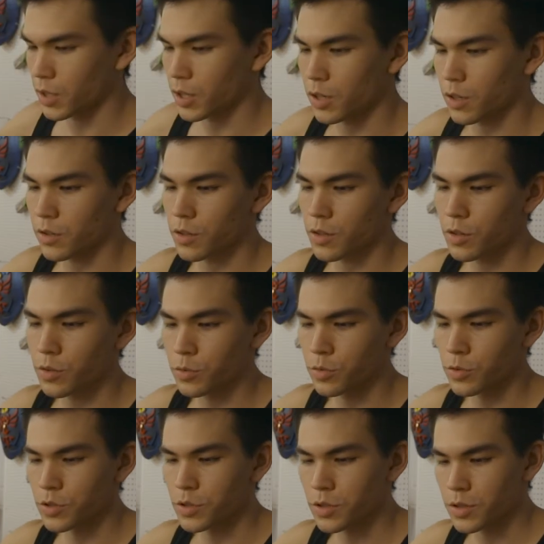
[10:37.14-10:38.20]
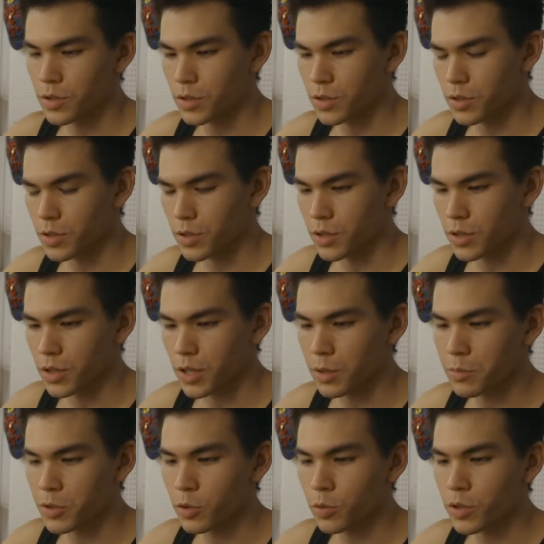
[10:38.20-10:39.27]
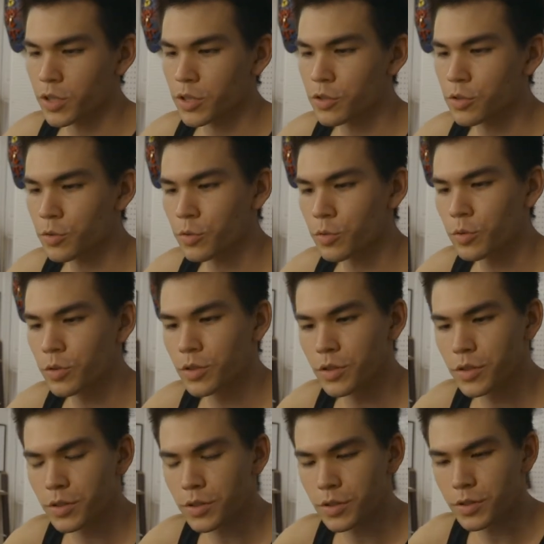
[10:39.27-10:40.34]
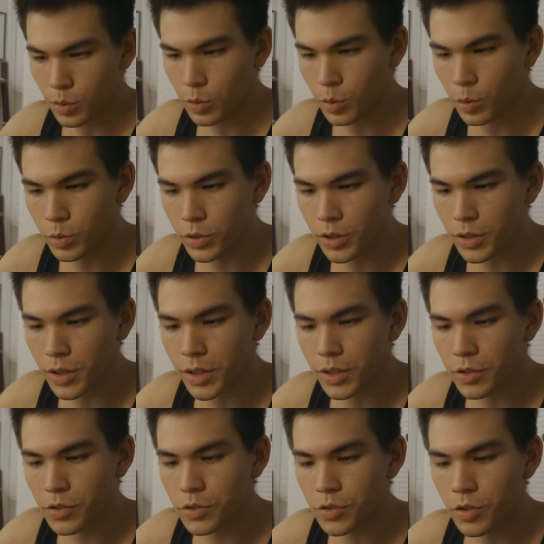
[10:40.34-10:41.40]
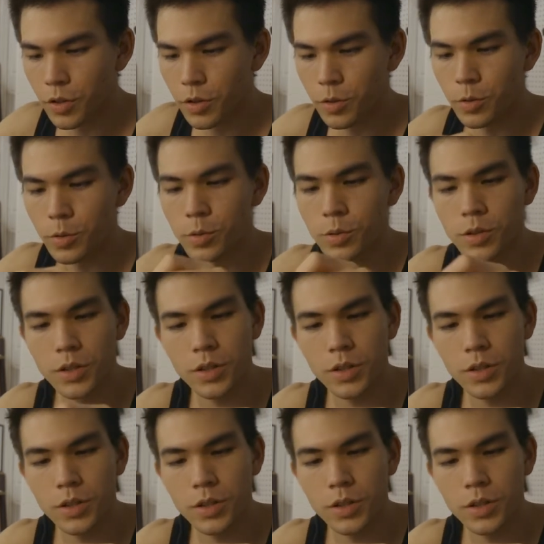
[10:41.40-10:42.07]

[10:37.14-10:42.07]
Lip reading: And on the nose, I'm going to hold it like so